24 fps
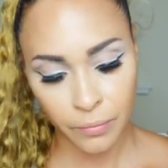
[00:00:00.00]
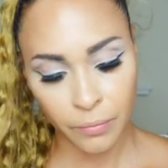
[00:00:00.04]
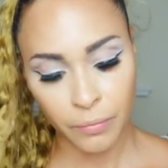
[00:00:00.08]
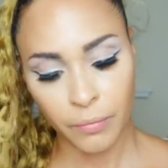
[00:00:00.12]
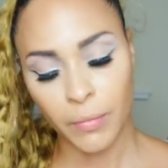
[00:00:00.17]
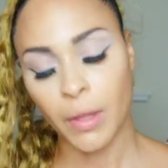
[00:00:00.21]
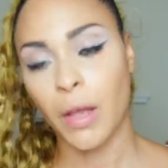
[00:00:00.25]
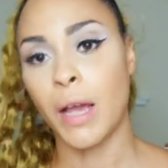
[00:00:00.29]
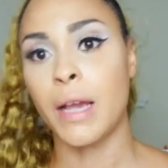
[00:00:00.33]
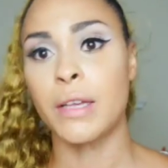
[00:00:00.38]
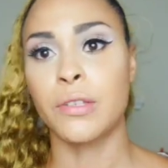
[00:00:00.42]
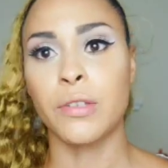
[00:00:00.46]

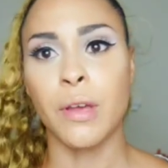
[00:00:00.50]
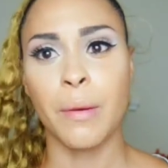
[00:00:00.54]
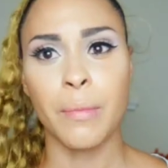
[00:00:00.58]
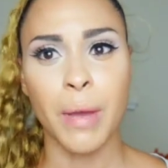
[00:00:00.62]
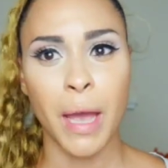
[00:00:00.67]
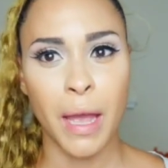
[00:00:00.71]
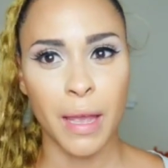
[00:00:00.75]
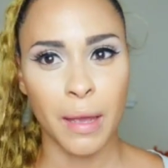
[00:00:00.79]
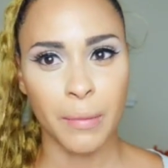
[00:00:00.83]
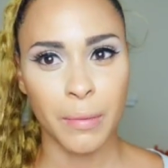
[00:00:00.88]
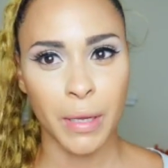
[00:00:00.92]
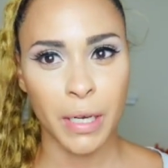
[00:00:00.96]
Okay, so I
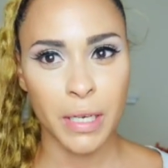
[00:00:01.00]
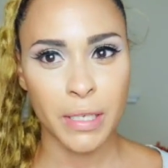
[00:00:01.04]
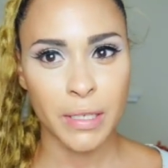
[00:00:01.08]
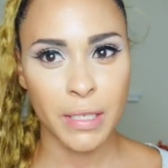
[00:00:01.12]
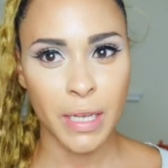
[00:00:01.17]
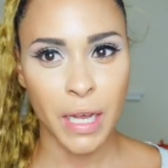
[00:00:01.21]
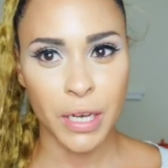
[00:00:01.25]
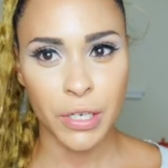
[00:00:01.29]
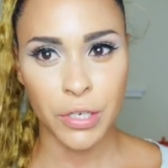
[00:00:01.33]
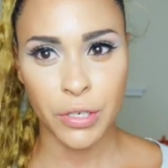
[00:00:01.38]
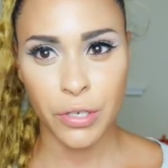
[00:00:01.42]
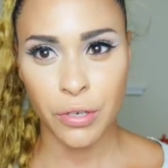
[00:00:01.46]
am gonna
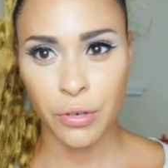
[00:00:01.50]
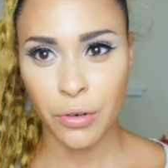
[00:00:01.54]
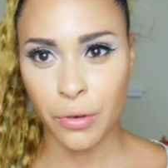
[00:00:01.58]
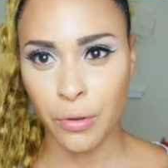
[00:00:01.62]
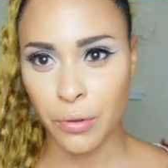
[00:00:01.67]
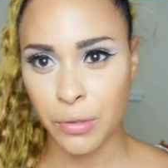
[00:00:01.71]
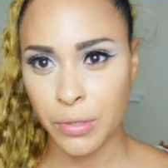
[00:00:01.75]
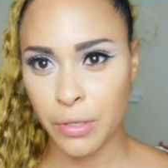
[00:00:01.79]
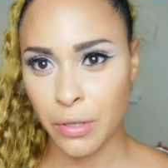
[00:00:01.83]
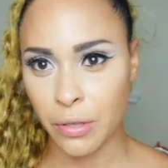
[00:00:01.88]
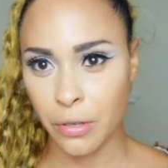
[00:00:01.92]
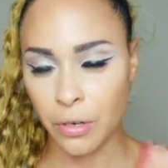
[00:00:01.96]
snatch the nose
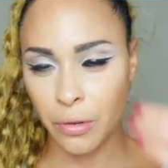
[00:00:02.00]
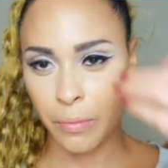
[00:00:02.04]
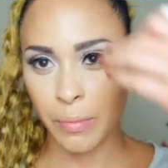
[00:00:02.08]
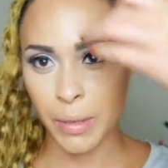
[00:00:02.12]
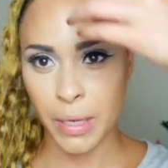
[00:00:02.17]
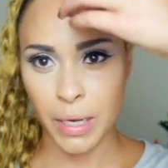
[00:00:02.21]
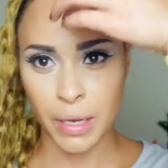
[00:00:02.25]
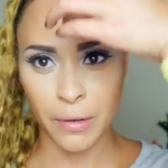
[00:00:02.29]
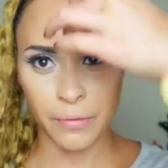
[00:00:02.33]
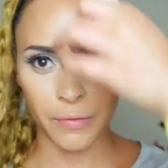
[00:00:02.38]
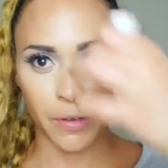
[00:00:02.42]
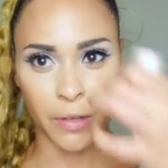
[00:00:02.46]
a little bit.
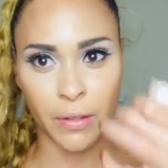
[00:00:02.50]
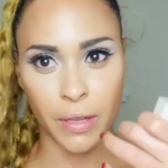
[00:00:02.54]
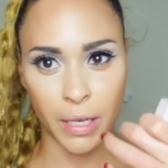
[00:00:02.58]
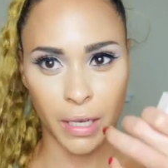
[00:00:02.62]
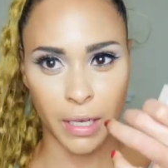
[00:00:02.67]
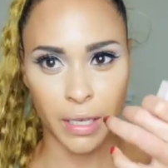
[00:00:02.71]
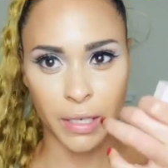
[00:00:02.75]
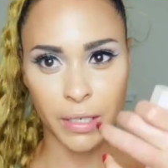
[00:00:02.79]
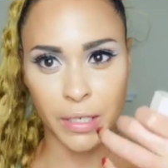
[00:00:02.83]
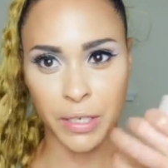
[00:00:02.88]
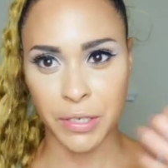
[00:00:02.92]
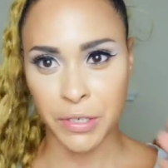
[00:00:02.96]
I feel like it
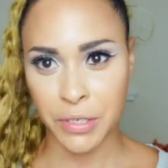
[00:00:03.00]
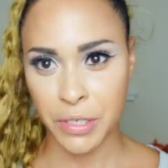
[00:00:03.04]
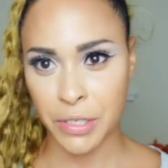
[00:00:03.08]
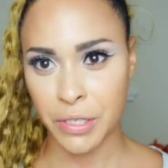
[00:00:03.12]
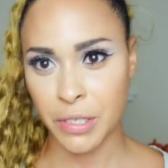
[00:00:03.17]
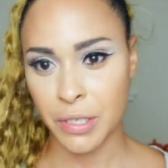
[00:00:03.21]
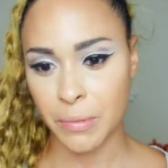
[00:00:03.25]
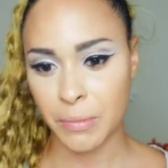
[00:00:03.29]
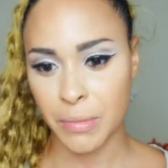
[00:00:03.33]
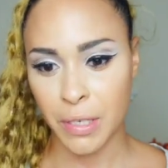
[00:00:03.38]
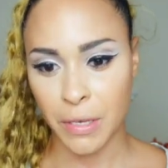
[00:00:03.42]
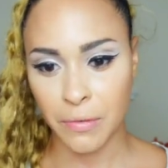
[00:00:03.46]
does need
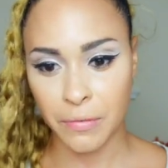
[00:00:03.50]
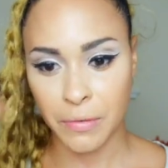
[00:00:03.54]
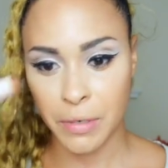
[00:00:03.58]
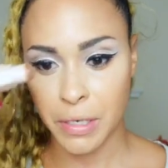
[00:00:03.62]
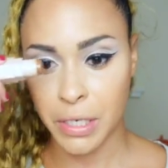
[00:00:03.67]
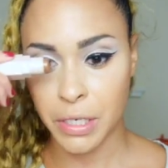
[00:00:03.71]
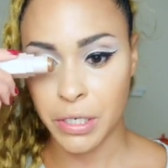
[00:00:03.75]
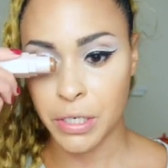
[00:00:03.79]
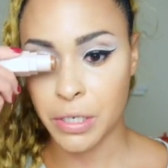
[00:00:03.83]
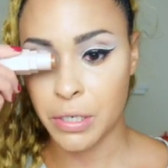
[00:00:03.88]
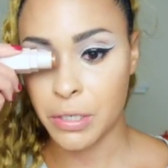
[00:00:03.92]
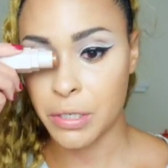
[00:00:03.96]
some
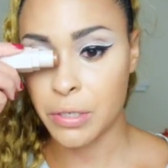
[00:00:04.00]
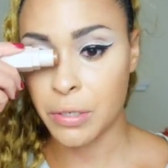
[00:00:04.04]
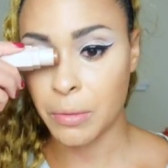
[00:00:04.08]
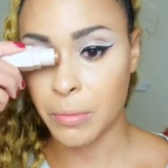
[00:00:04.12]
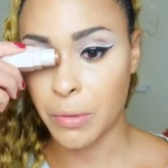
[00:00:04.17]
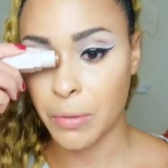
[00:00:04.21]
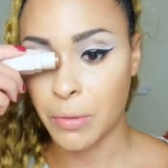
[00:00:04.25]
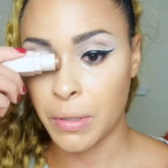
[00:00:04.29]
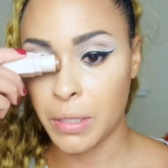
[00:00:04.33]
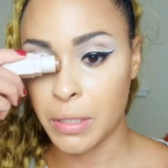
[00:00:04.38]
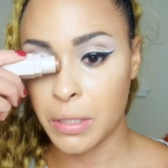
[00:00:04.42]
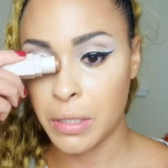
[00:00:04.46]
definition, so I'm
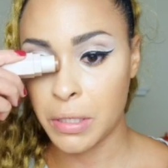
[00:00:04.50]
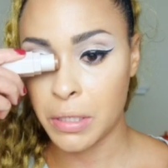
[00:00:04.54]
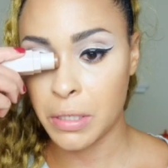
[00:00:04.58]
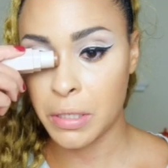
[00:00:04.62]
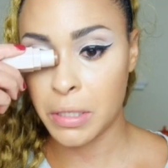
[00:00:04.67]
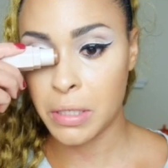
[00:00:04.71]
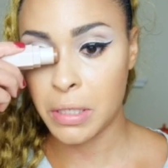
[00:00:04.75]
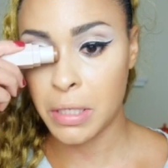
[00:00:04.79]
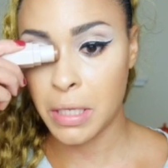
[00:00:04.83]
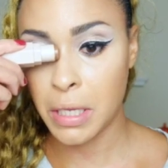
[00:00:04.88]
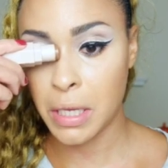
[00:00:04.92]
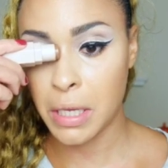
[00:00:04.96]
going to just
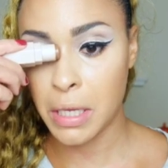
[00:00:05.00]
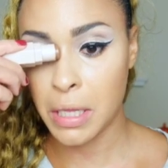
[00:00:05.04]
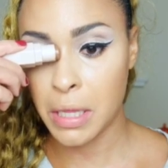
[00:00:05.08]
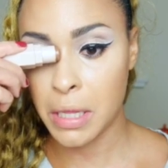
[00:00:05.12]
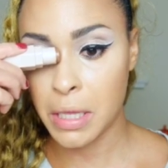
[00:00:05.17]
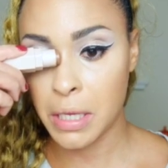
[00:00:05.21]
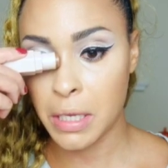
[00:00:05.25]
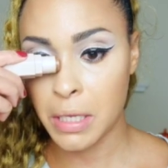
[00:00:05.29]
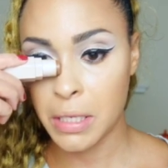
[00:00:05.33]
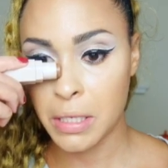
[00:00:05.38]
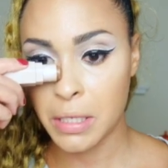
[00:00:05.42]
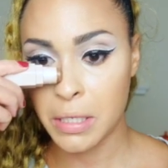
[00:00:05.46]
take
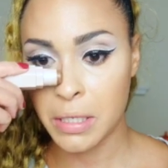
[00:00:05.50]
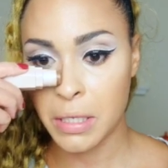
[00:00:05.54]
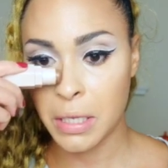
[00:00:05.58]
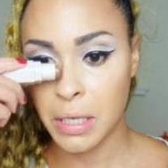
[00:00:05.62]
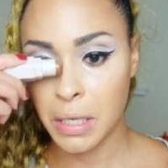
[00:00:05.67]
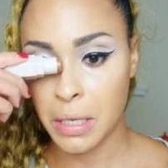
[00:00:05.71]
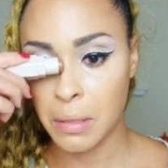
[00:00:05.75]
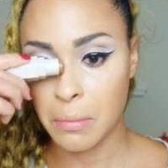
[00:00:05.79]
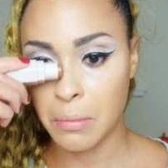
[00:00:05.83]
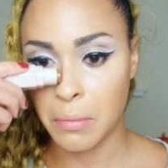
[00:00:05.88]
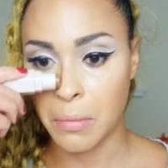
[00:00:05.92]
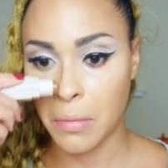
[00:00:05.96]
this
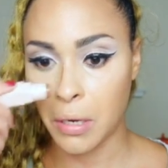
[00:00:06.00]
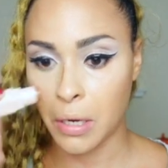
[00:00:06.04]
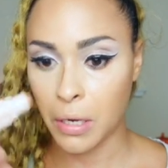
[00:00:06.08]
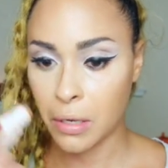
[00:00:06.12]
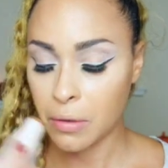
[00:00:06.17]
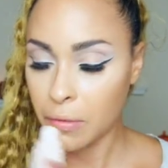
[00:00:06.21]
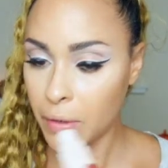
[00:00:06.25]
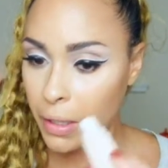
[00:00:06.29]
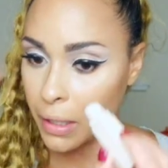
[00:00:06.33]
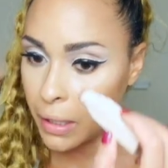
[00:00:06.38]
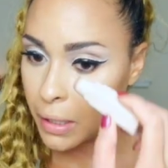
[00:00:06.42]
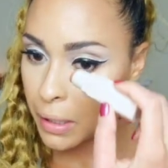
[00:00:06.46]
and mark
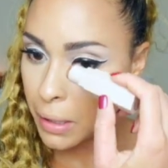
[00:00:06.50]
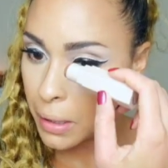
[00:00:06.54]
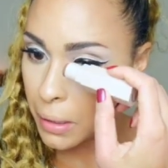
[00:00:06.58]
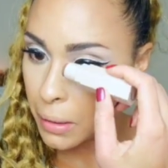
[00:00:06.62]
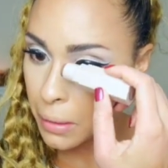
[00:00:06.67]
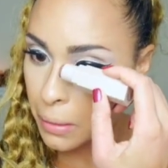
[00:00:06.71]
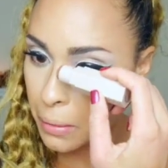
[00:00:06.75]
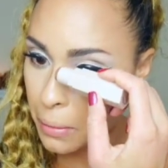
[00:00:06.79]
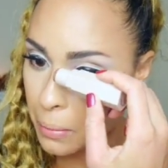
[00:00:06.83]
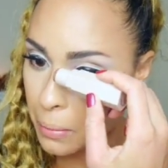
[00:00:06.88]
right here.